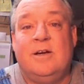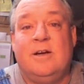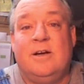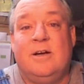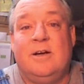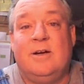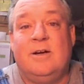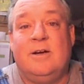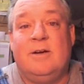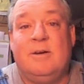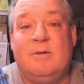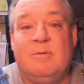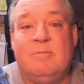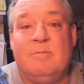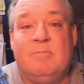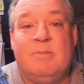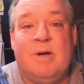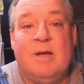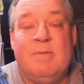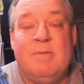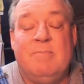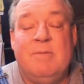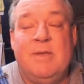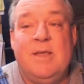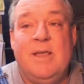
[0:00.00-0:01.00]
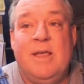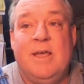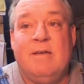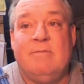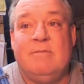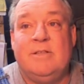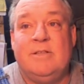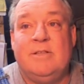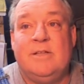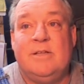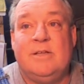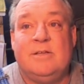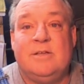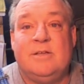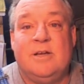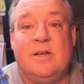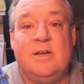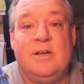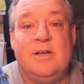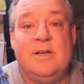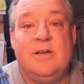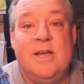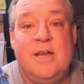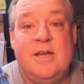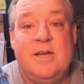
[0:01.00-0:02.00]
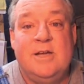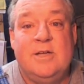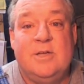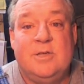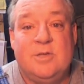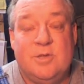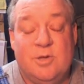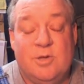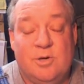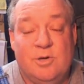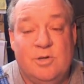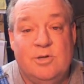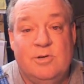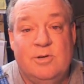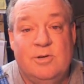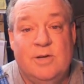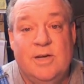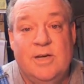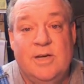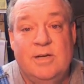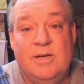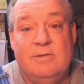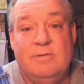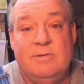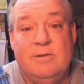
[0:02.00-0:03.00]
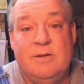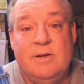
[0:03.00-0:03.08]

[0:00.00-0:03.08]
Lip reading: by me having this unneeded surgery,